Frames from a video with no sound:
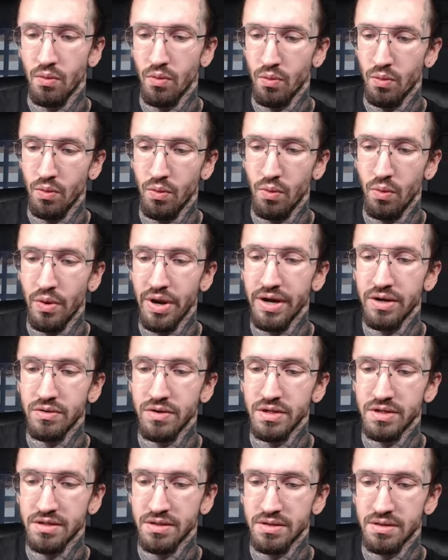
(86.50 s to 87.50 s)

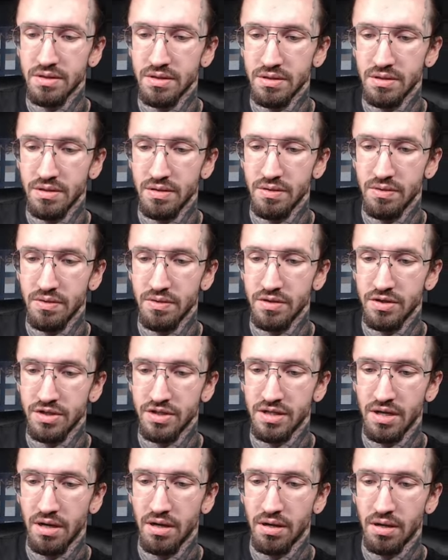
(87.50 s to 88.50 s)
Where is the
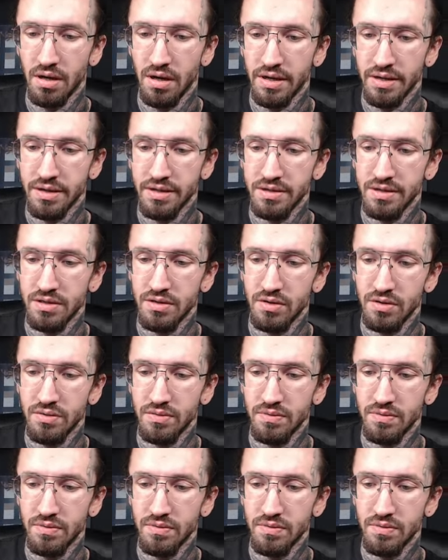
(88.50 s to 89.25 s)
start? Like, is it...